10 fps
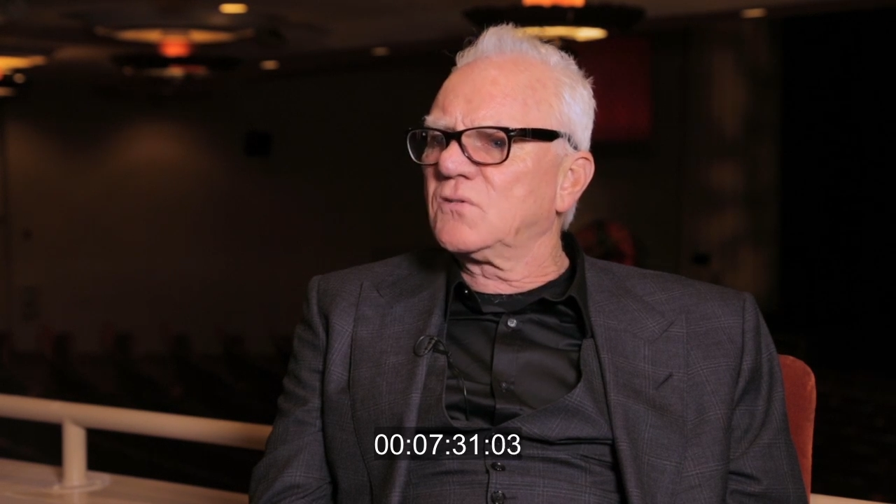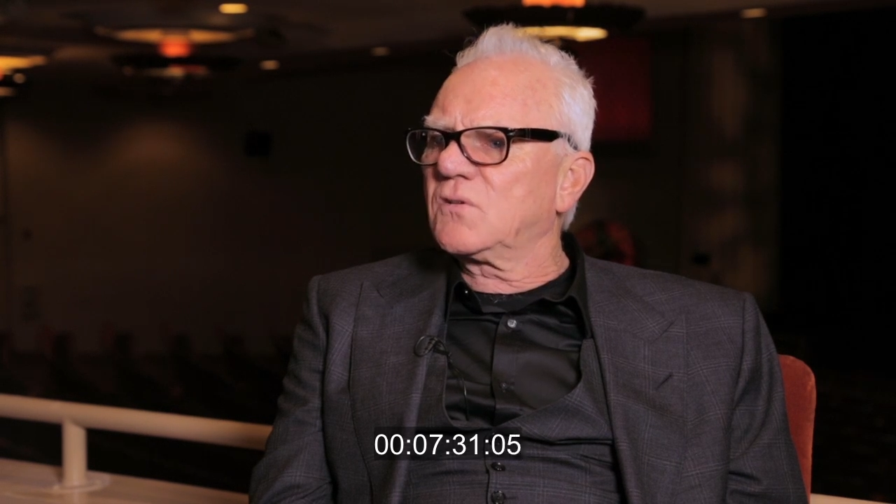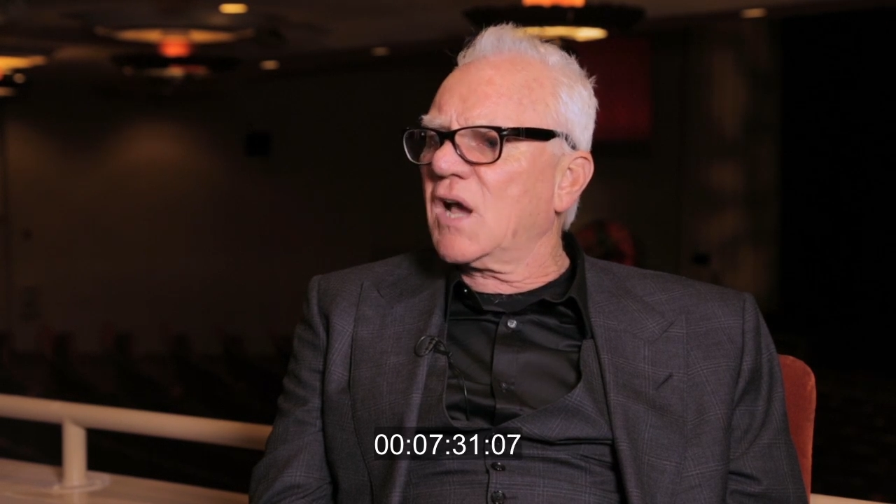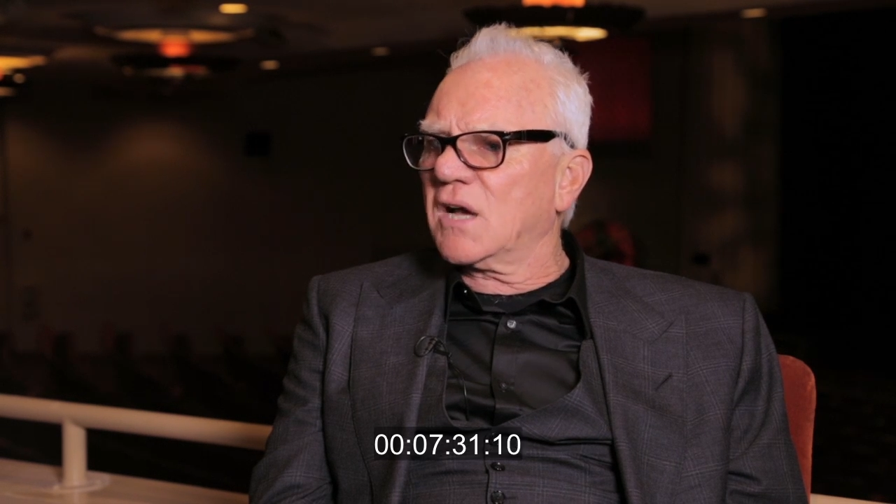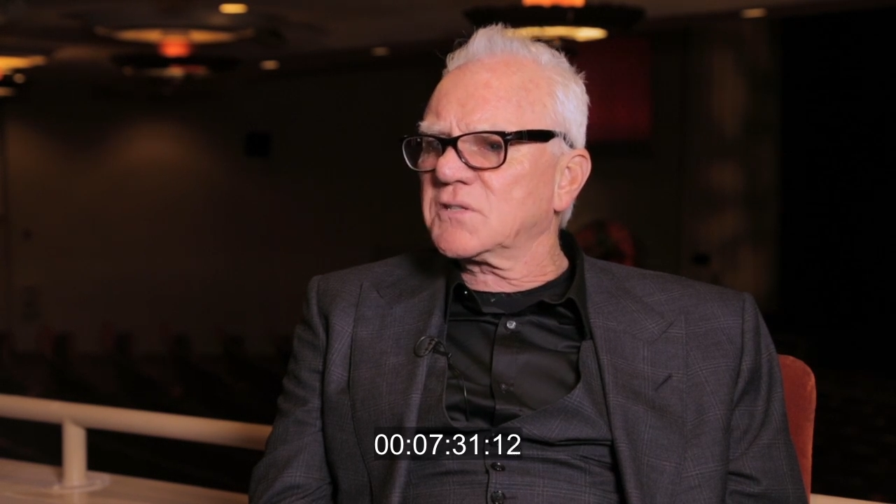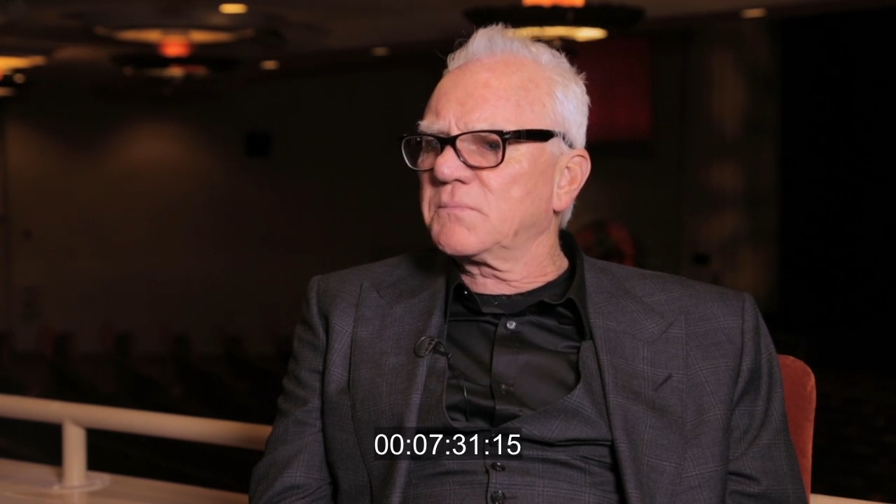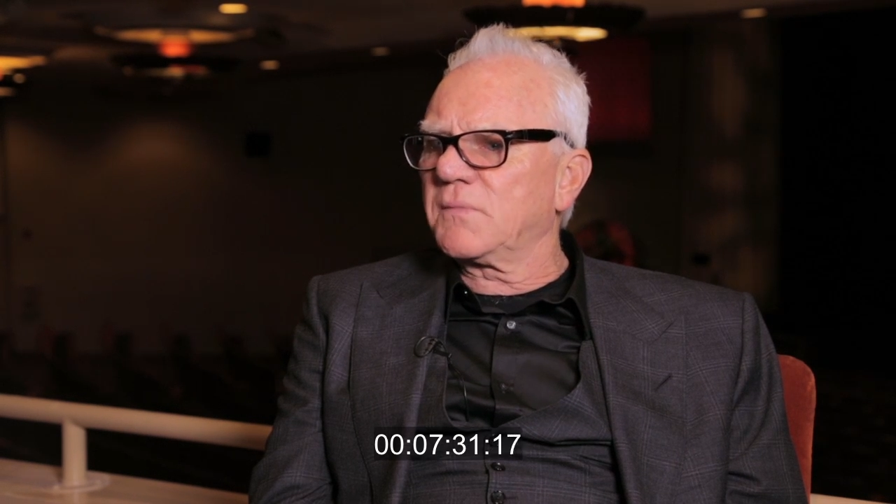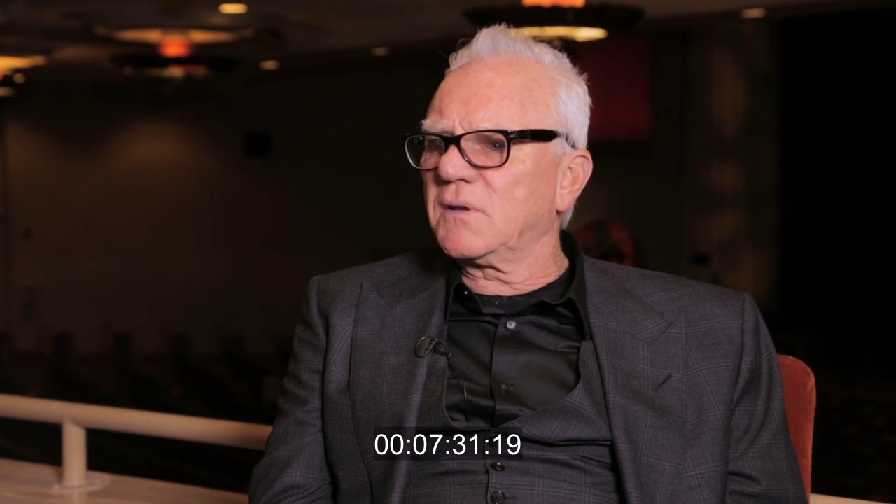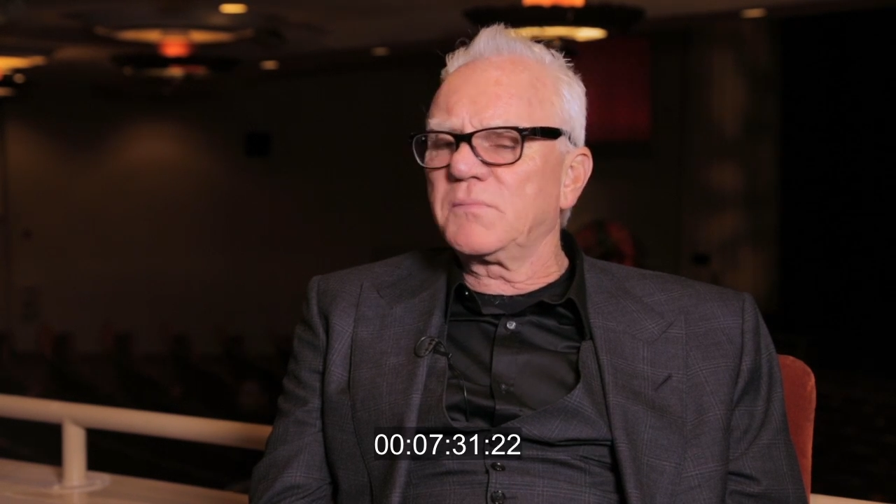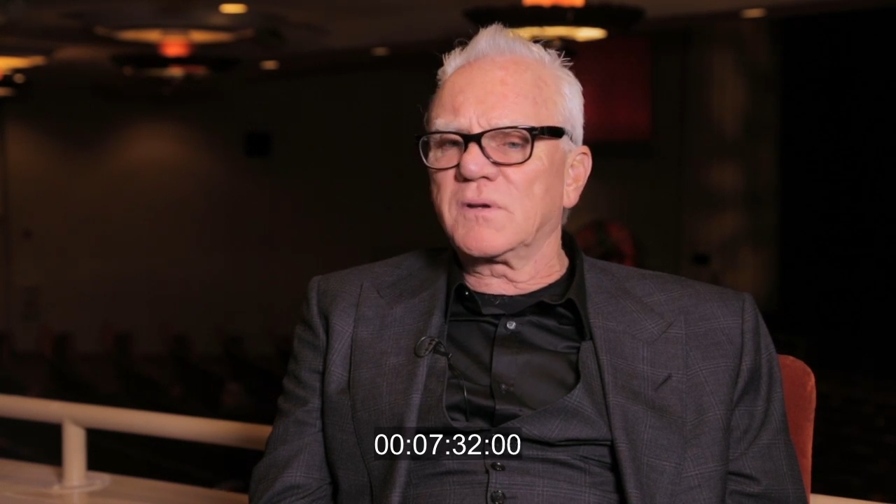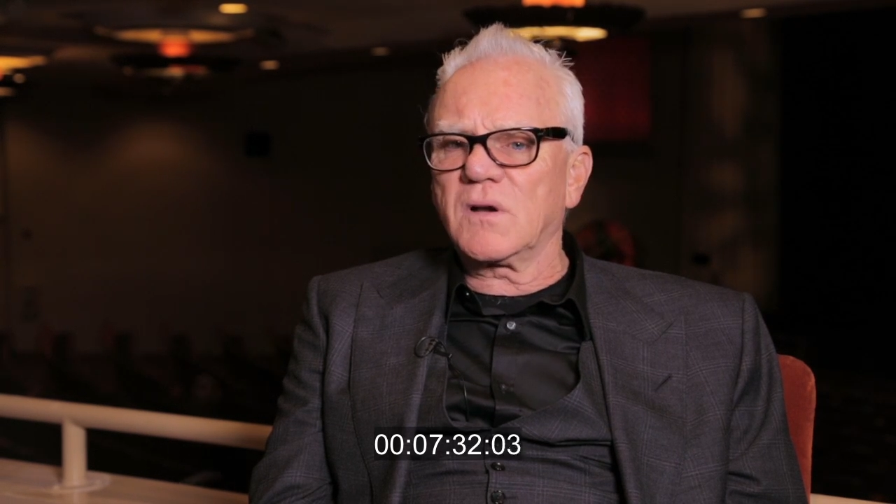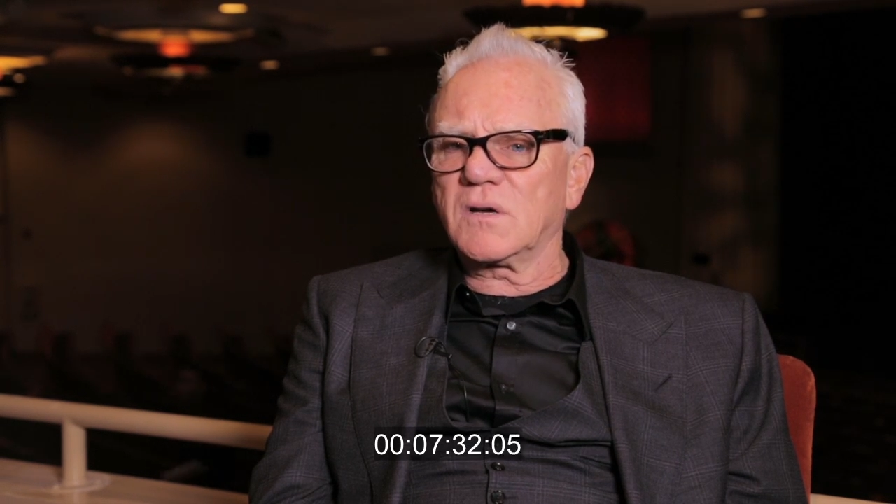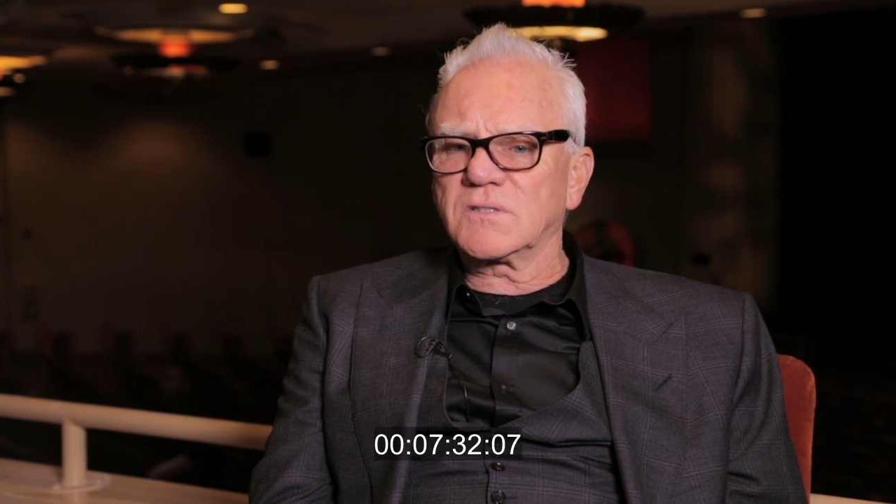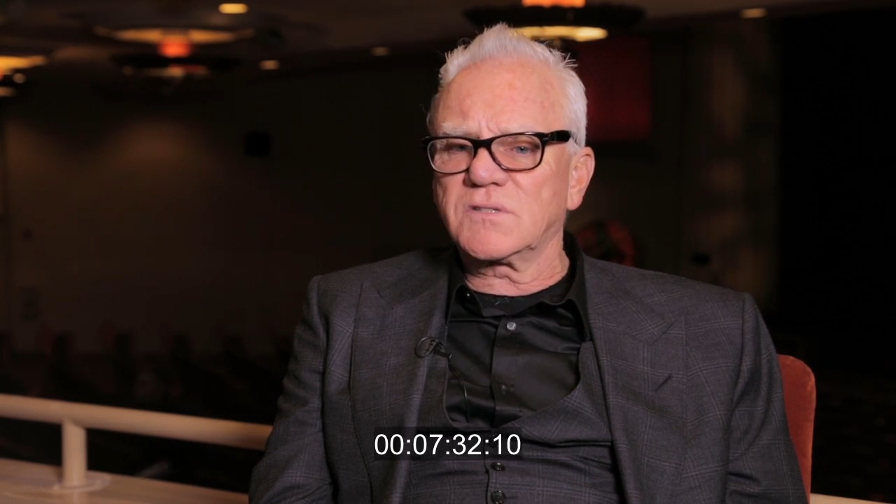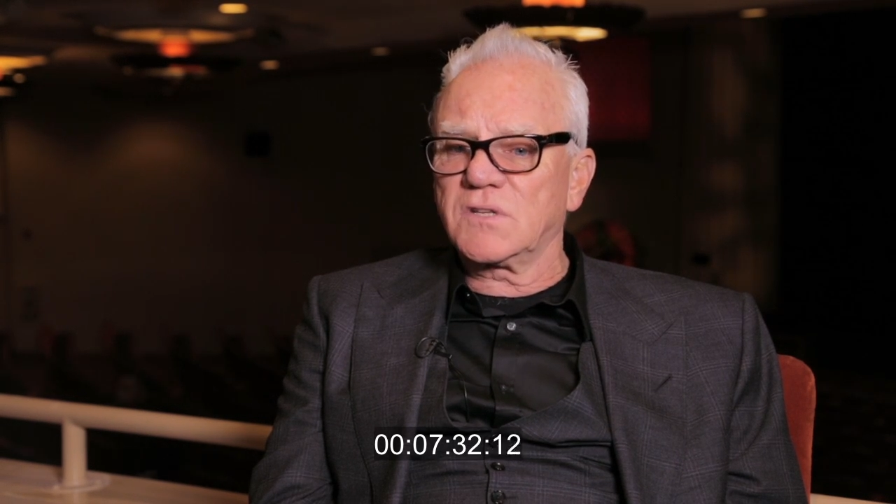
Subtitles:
who cast me, because